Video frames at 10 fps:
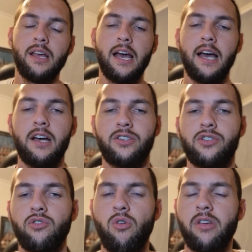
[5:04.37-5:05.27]
a
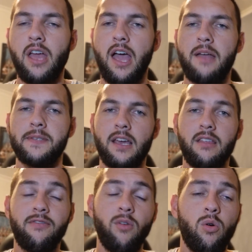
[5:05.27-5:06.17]
strong game
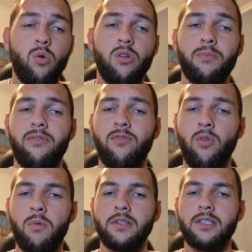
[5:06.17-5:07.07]
together. 4-quarter
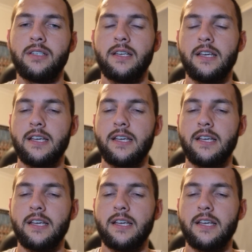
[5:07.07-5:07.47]
performance.